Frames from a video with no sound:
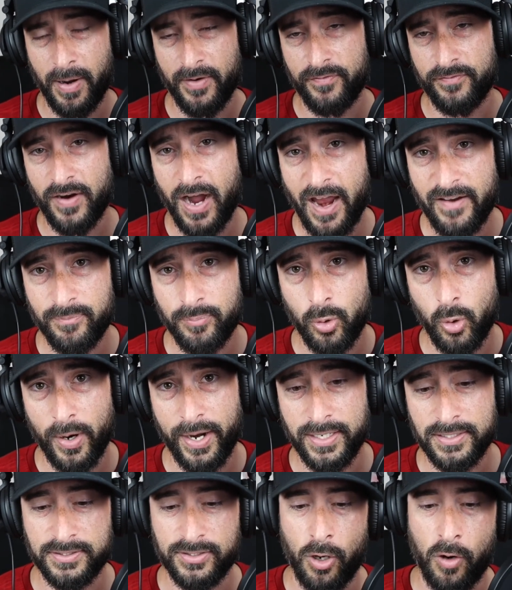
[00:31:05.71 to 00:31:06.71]
by 5
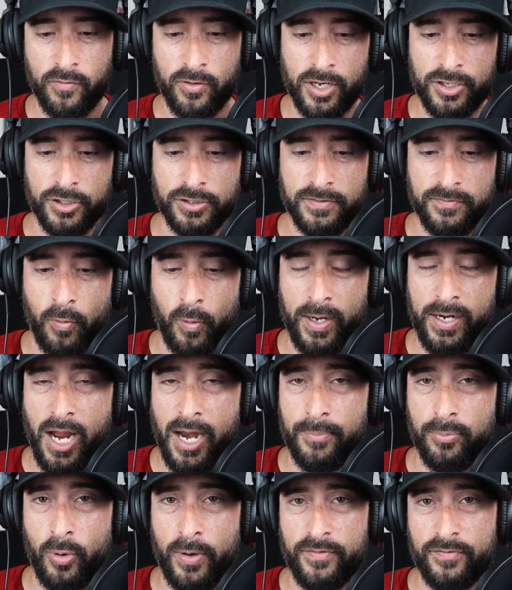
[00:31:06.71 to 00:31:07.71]
points. The over/under is
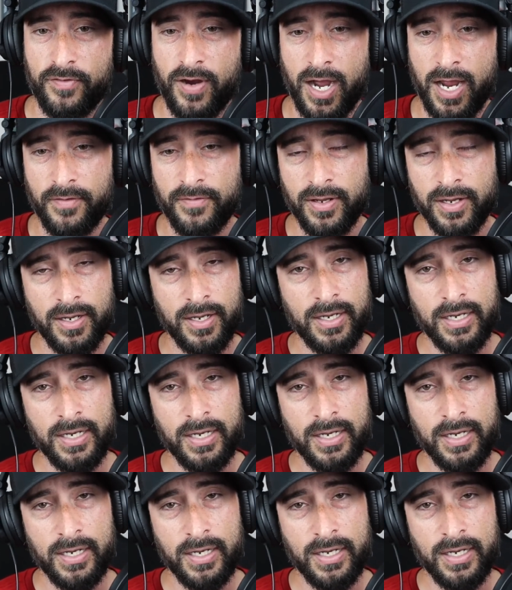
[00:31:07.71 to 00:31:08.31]
49.5.